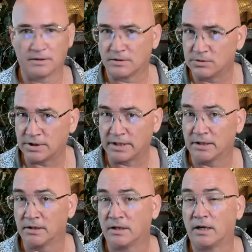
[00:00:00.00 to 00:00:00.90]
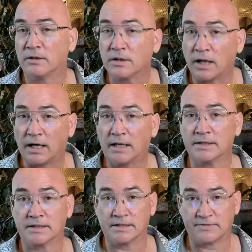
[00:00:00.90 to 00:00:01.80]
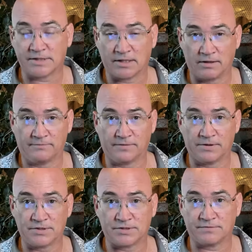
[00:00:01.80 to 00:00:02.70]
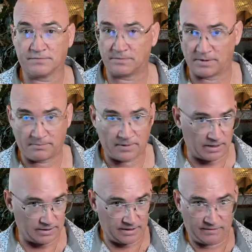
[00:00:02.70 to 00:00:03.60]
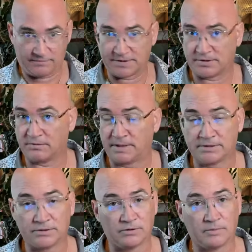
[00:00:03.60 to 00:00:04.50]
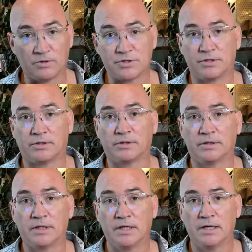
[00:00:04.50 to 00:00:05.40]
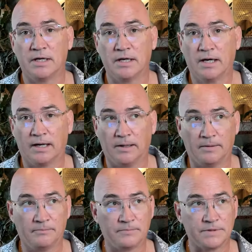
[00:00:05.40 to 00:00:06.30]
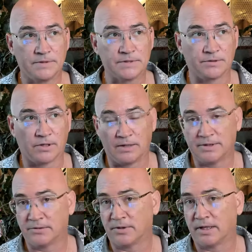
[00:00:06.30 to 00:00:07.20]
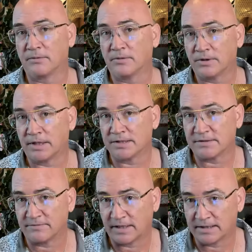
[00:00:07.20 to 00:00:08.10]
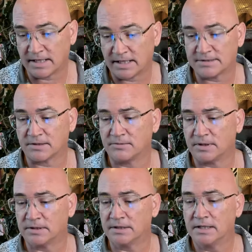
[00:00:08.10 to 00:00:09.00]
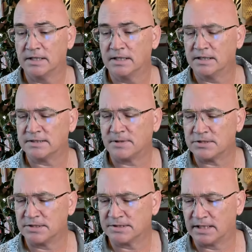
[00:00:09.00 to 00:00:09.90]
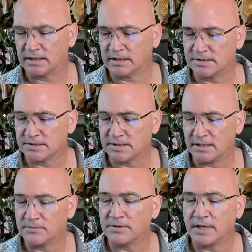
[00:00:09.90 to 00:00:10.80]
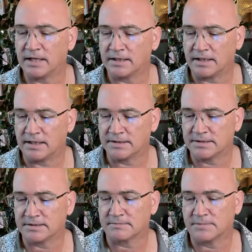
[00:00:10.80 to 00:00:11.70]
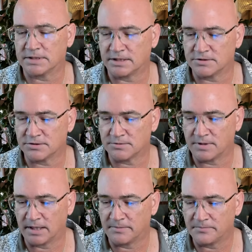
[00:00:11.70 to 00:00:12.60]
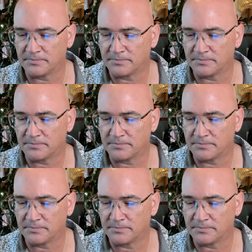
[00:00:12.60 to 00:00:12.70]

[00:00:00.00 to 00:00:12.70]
clear a lot of discomforts from the body, physical, mental, emotional. Um, so the grounding ring really is a fantastic one, especially in set can set with that highest potentials ring.